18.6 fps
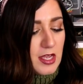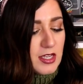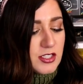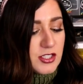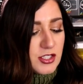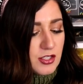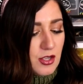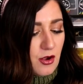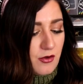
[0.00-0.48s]

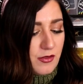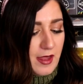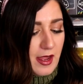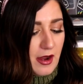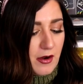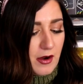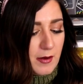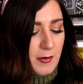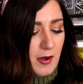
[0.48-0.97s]
So the
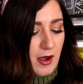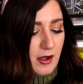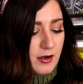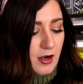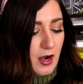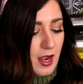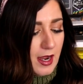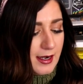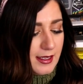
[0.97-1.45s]
Harry
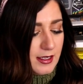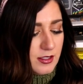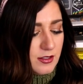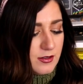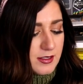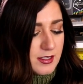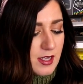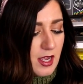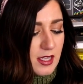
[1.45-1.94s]
Potter
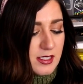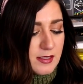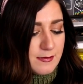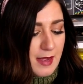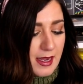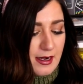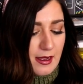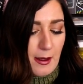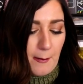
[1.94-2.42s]
Honeydukes
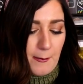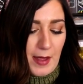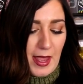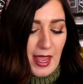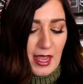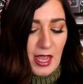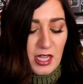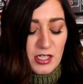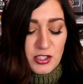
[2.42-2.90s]
Cosmetic
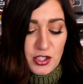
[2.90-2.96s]
Bag,